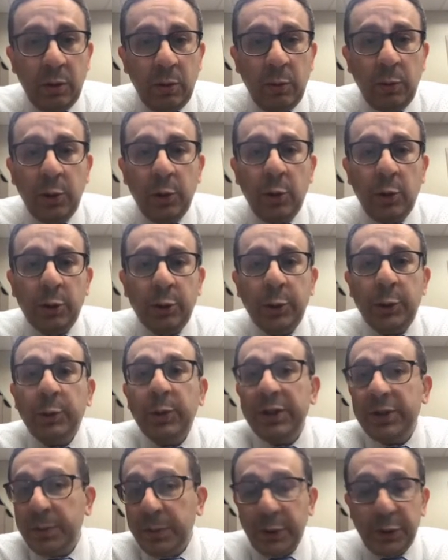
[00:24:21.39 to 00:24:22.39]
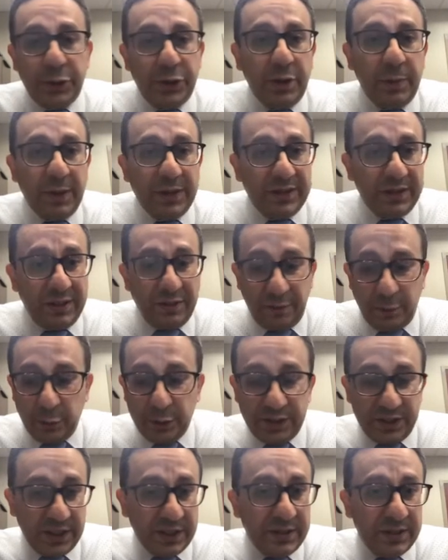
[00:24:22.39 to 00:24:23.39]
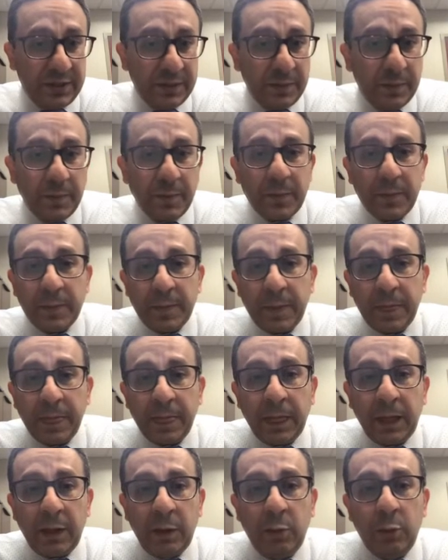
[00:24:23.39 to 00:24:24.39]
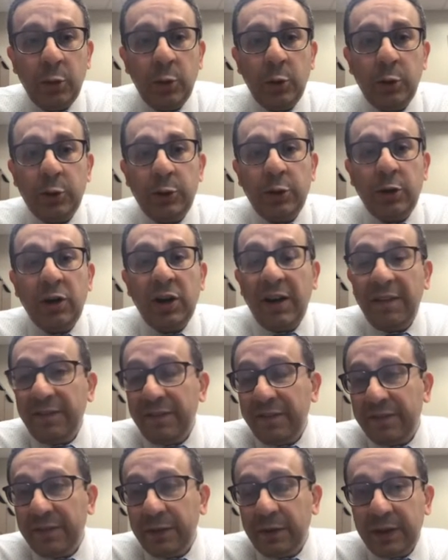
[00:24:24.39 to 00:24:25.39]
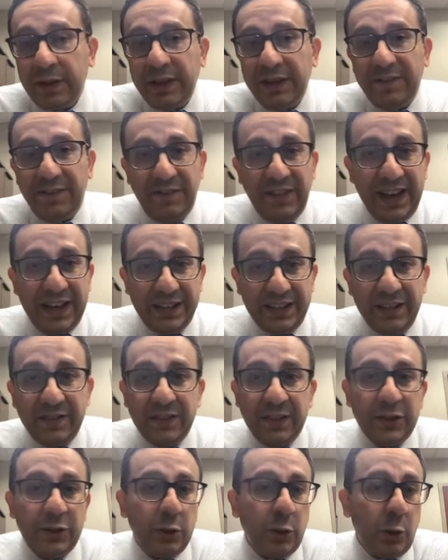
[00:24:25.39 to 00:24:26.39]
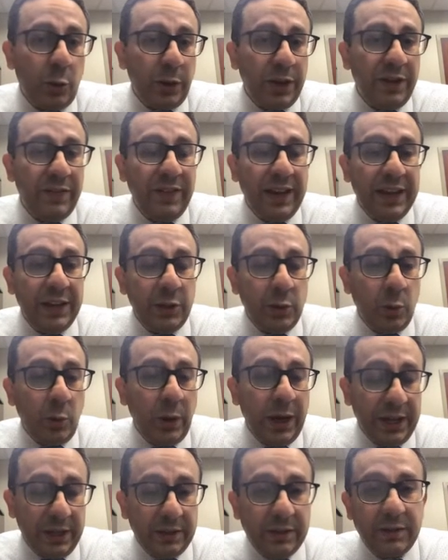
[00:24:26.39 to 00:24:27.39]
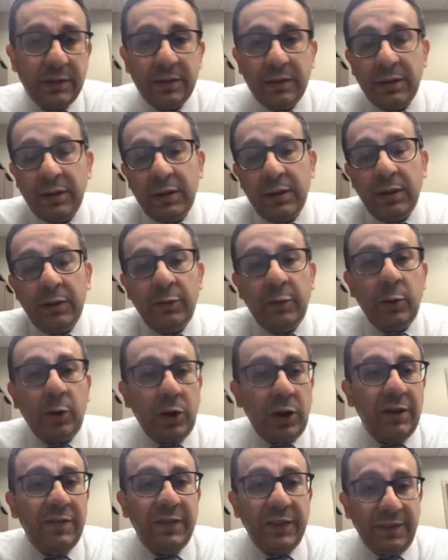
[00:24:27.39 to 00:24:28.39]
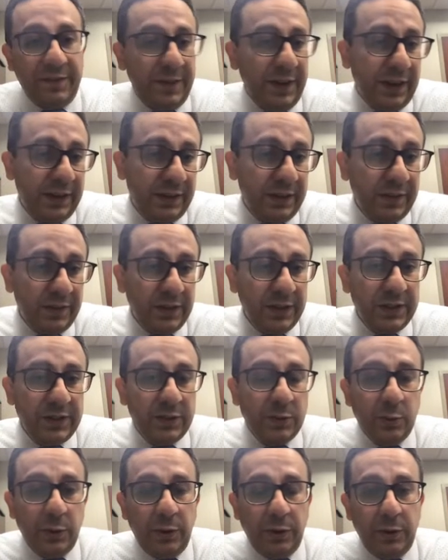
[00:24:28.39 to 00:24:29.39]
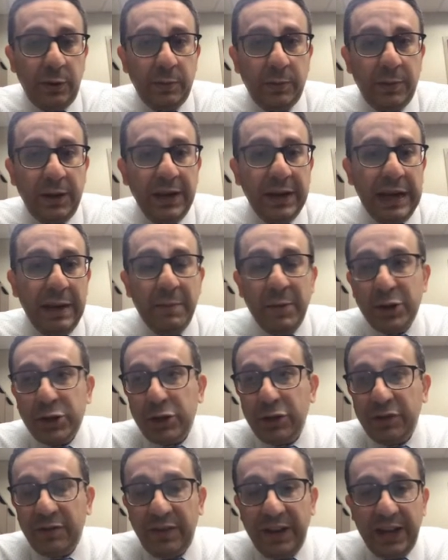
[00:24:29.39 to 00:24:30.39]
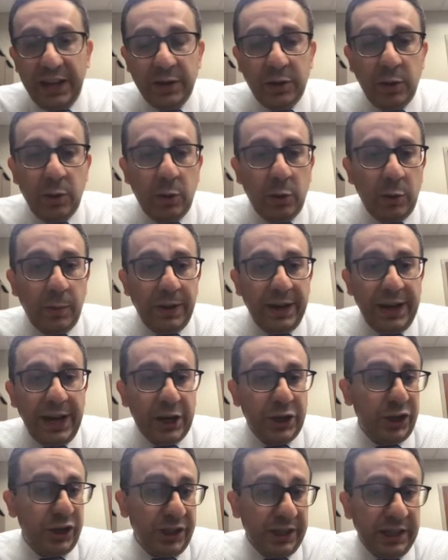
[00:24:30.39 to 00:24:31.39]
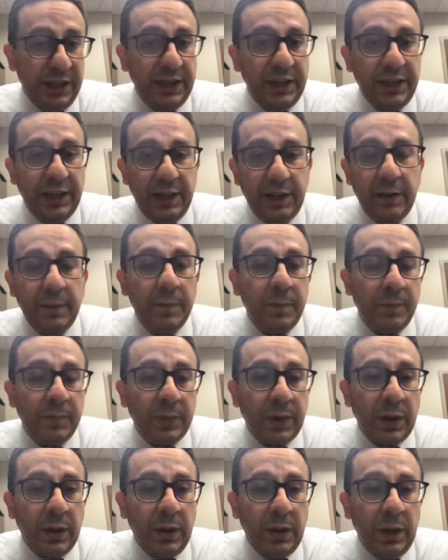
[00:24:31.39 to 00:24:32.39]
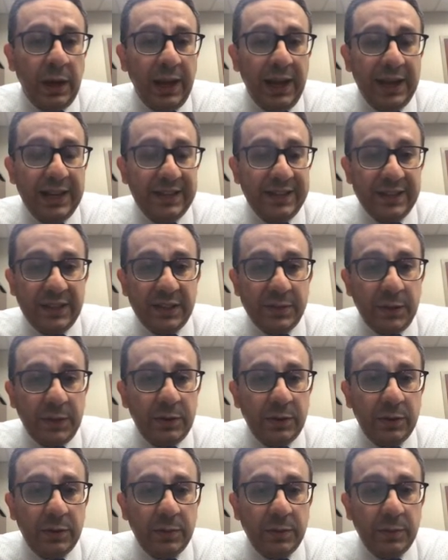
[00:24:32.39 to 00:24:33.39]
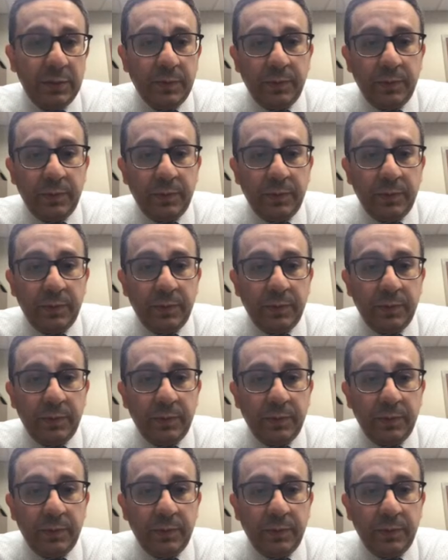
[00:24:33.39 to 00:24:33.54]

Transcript: We order respiratory muscle forces. We order cough effectiveness, or we evaluate for cough effectiveness, whether by a measured value or by actually clinical assessment.